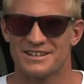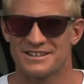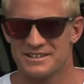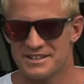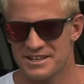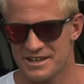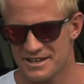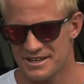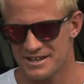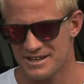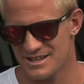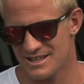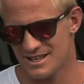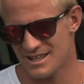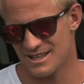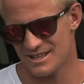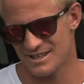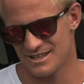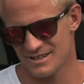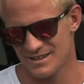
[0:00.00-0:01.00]
Yeah.
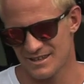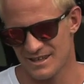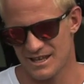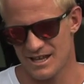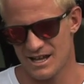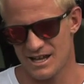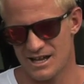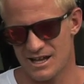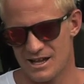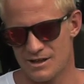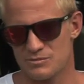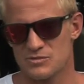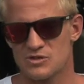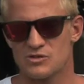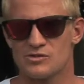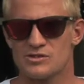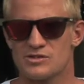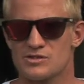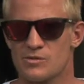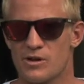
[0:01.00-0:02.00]

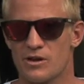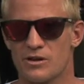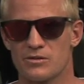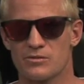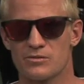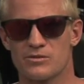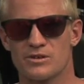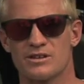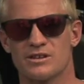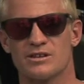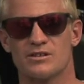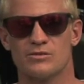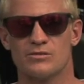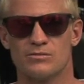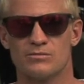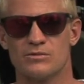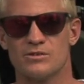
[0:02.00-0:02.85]
Tools is working really good